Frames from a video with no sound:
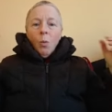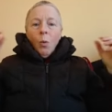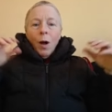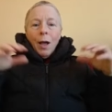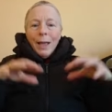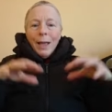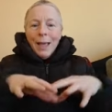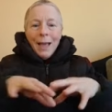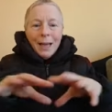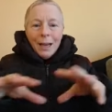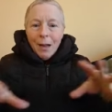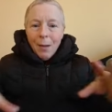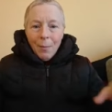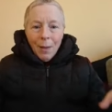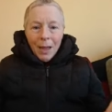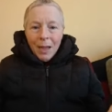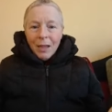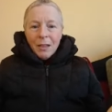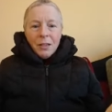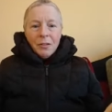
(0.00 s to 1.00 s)
Why can't I
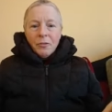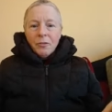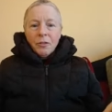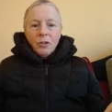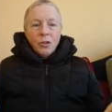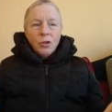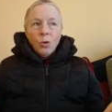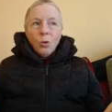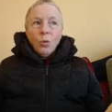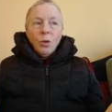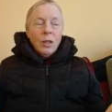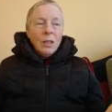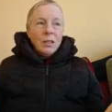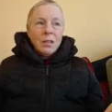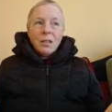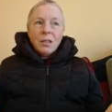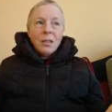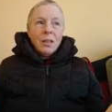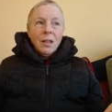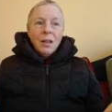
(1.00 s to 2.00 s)
make a different
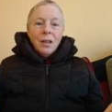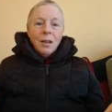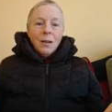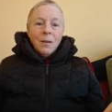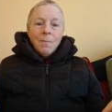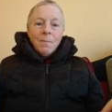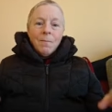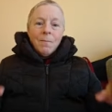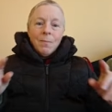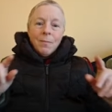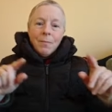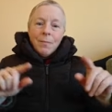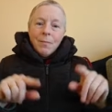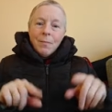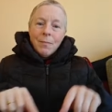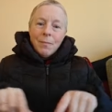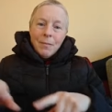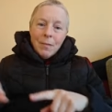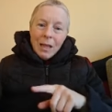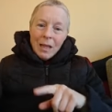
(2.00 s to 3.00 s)
choice?
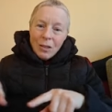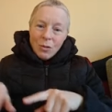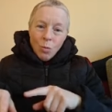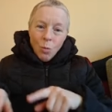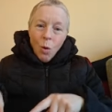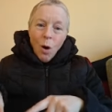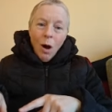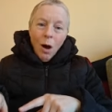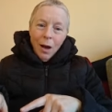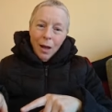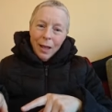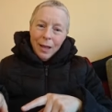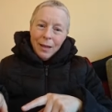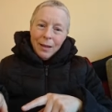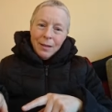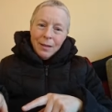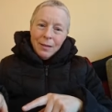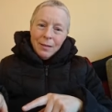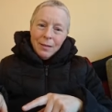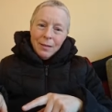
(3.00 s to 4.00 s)
That's
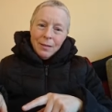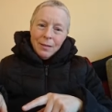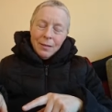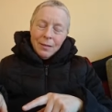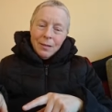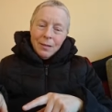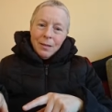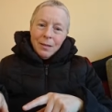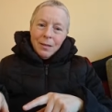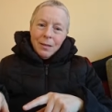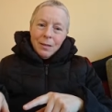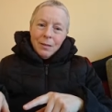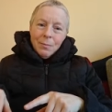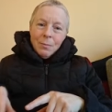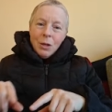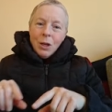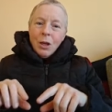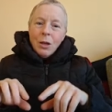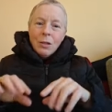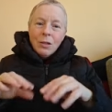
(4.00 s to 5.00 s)
why.
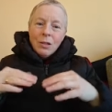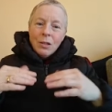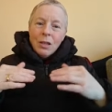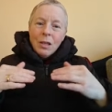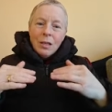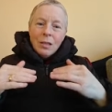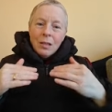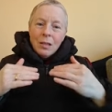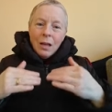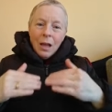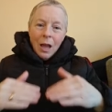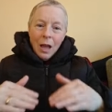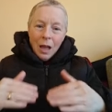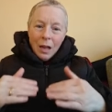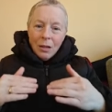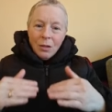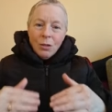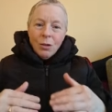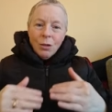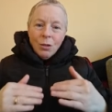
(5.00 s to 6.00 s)
Because there's an
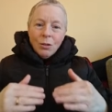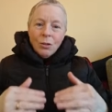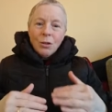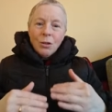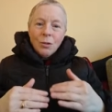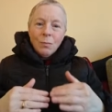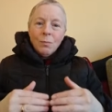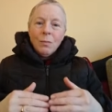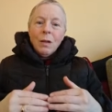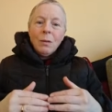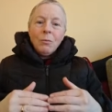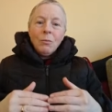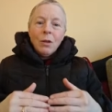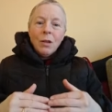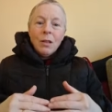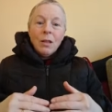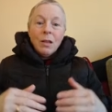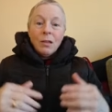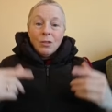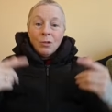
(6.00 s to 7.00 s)
unconscious
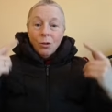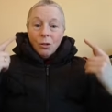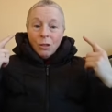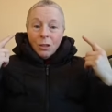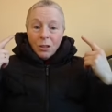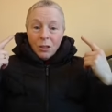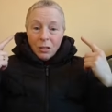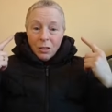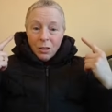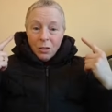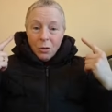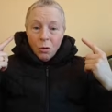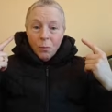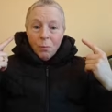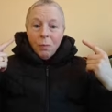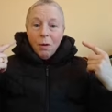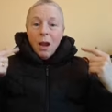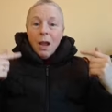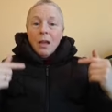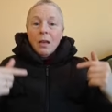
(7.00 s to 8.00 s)
memory that's not just in your
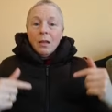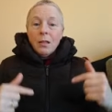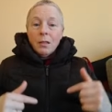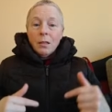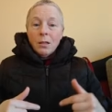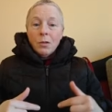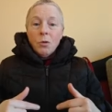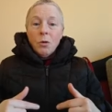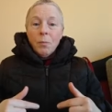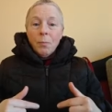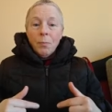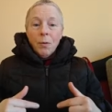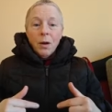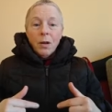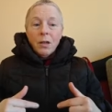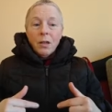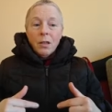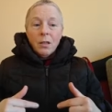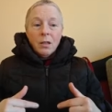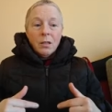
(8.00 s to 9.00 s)
brain, it's in your
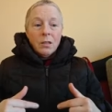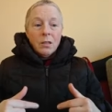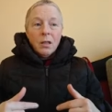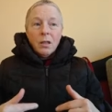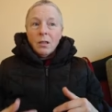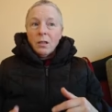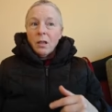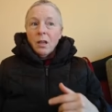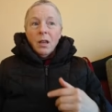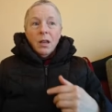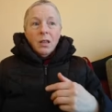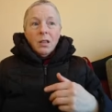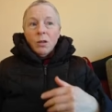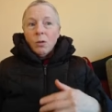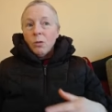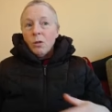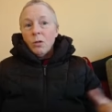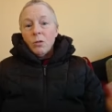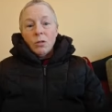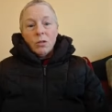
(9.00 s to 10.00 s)
body that says,
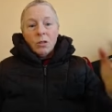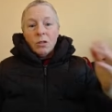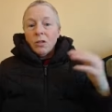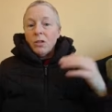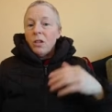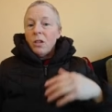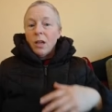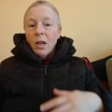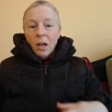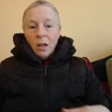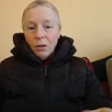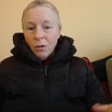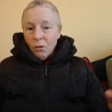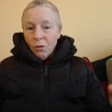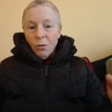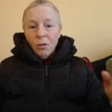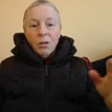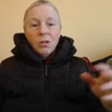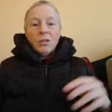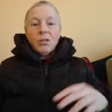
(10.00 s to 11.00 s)
you're useless, you can't
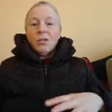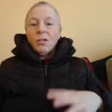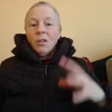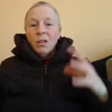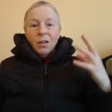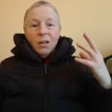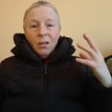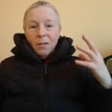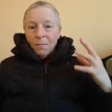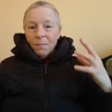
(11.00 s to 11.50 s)
do this.